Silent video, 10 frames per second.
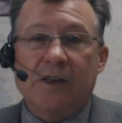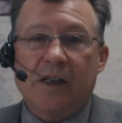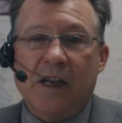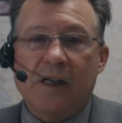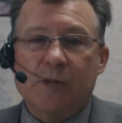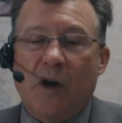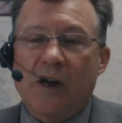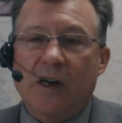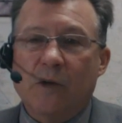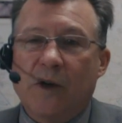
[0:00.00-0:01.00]
In today's
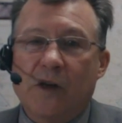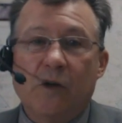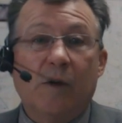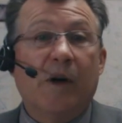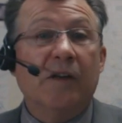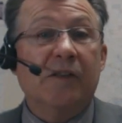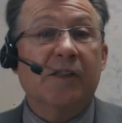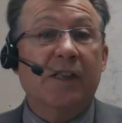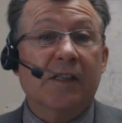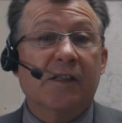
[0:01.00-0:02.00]
market, we do about
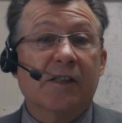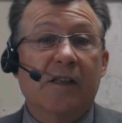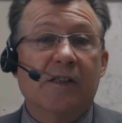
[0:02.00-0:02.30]
60